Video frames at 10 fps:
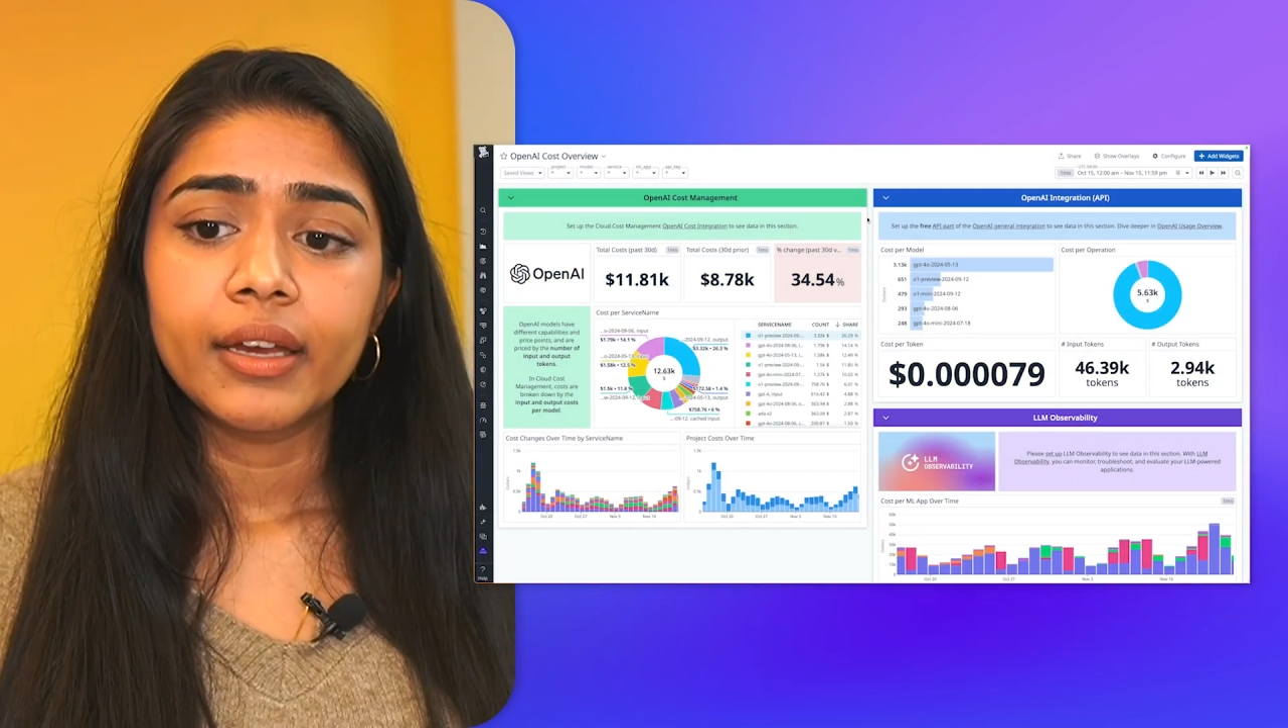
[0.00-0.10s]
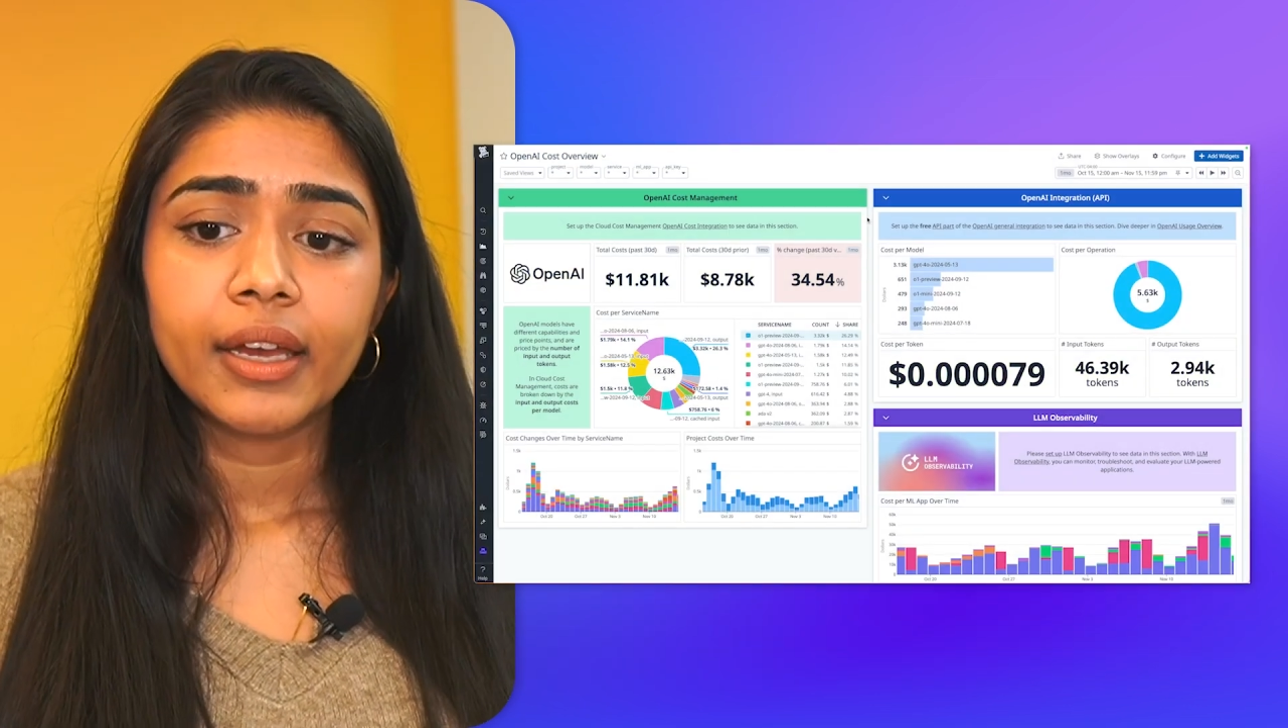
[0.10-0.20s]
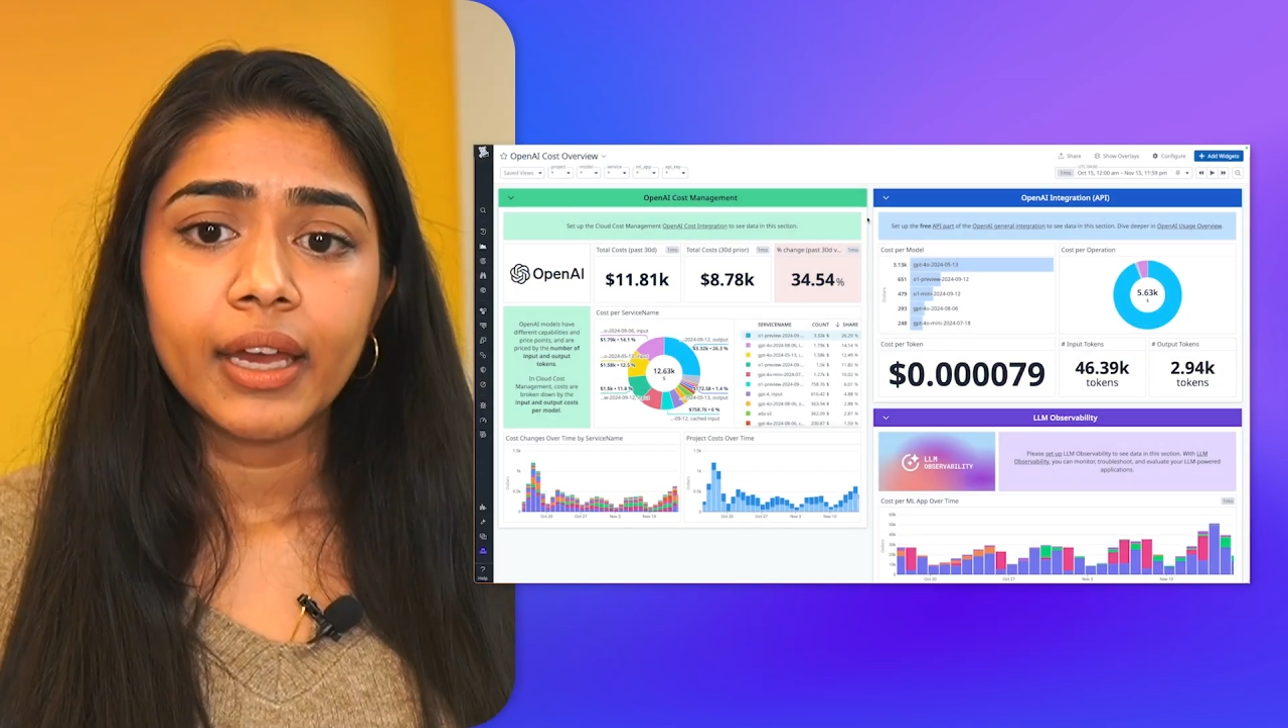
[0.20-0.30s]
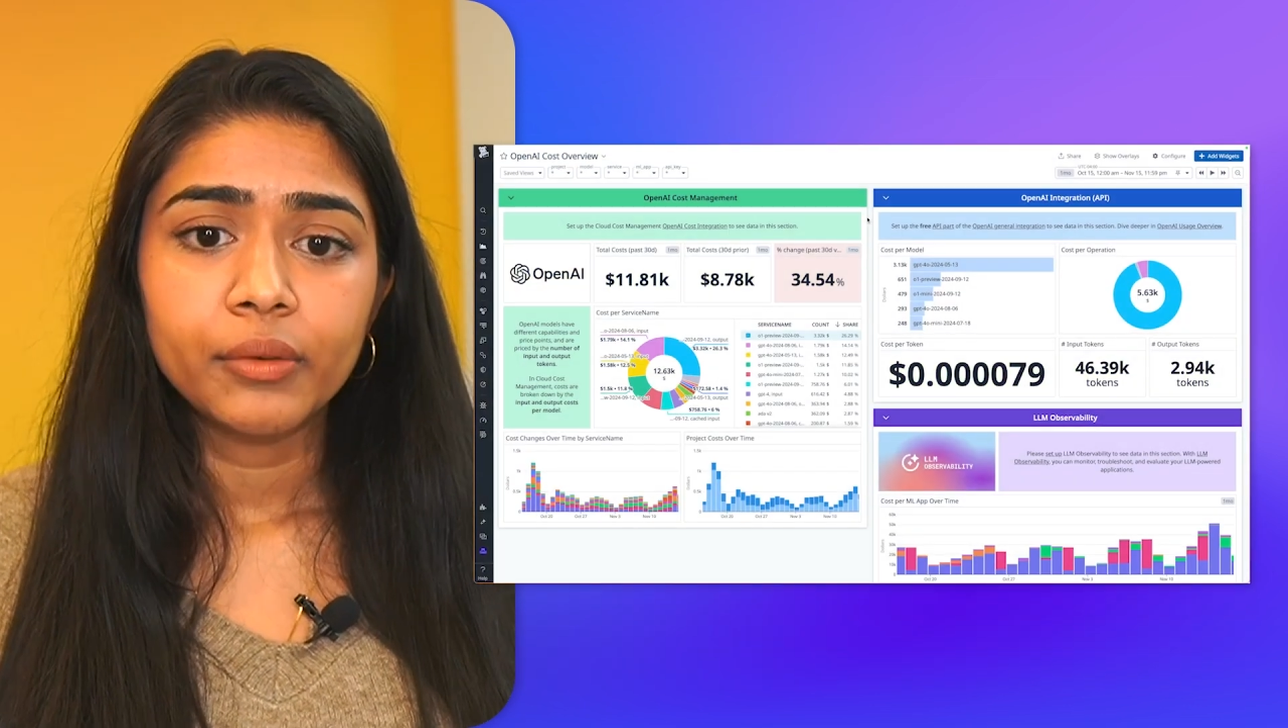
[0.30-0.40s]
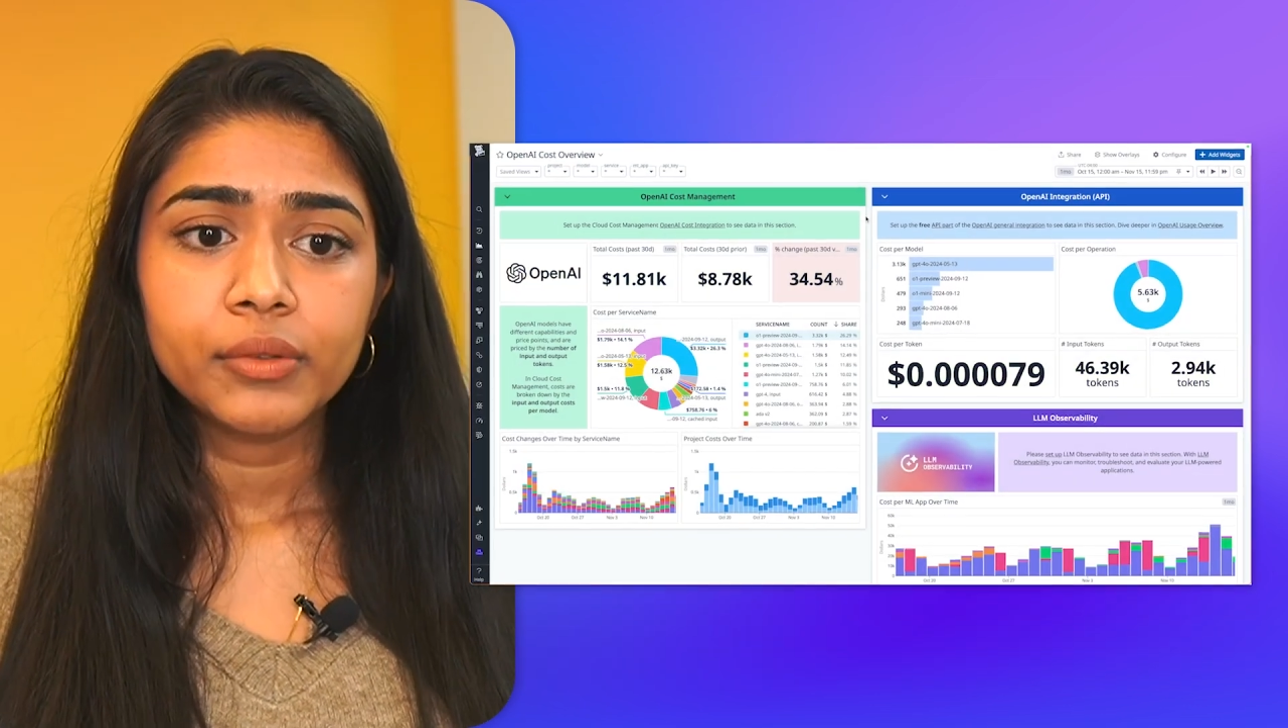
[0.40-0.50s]

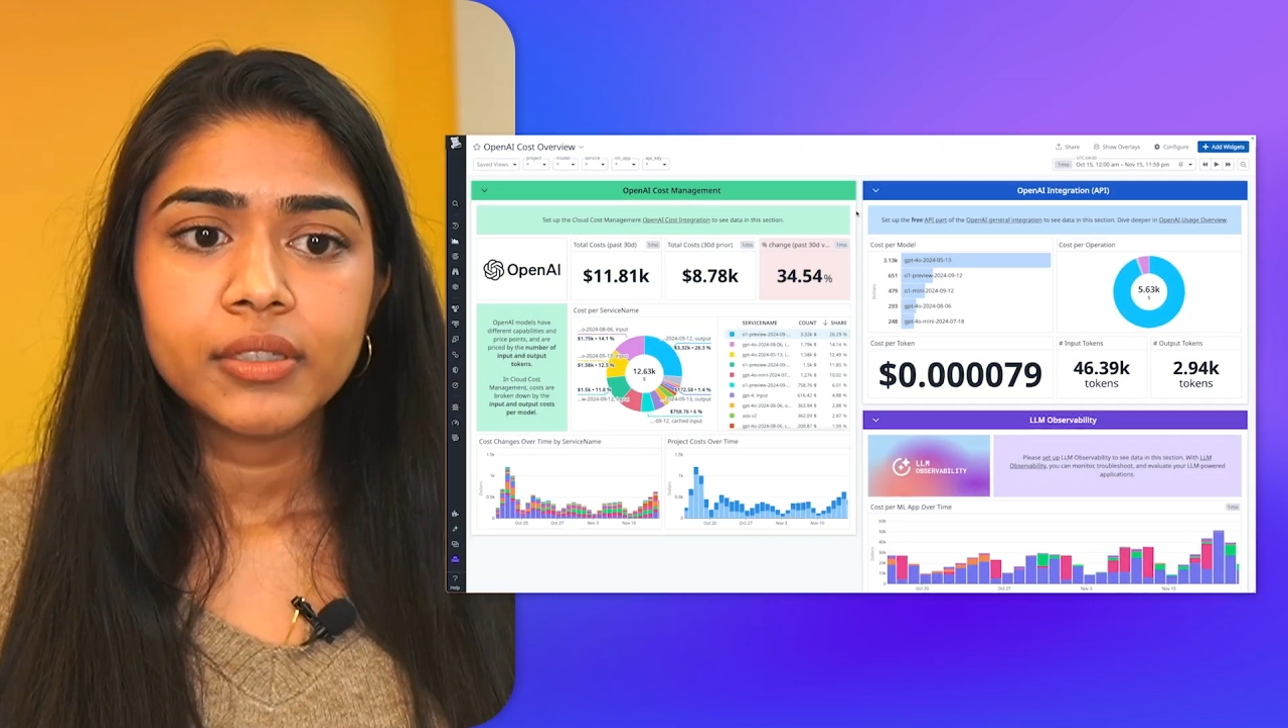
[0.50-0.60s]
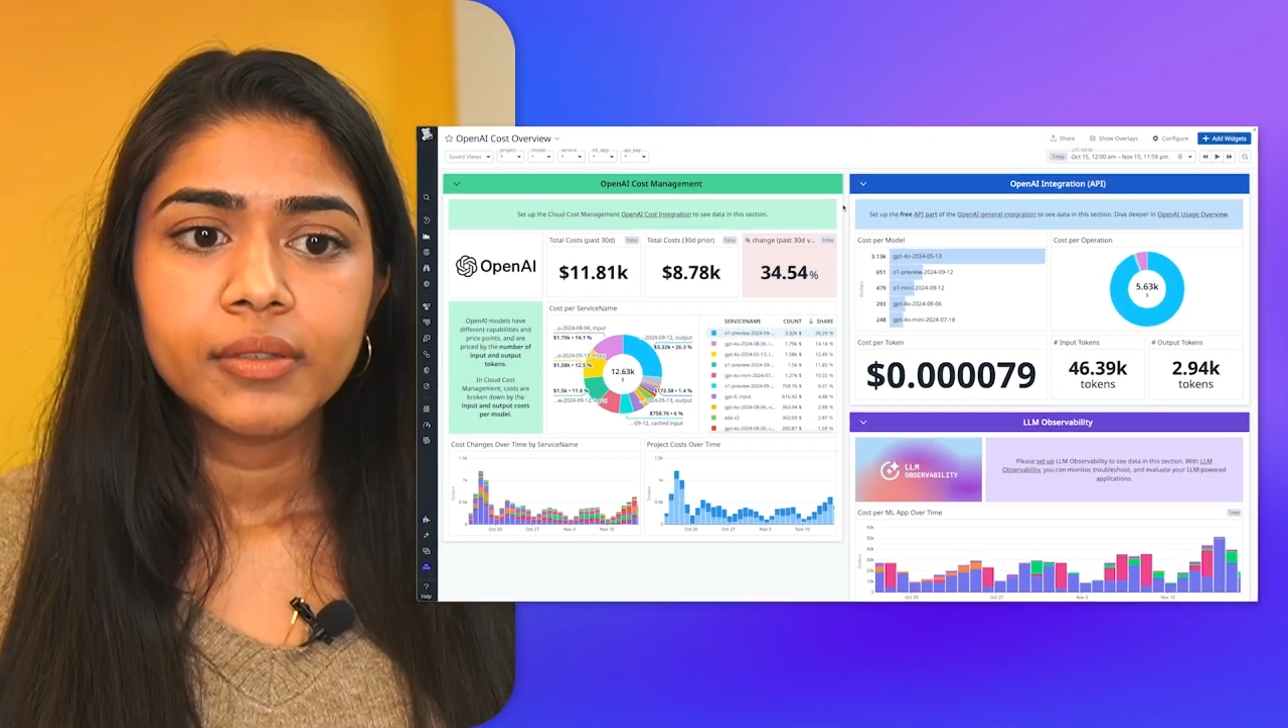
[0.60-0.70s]
account,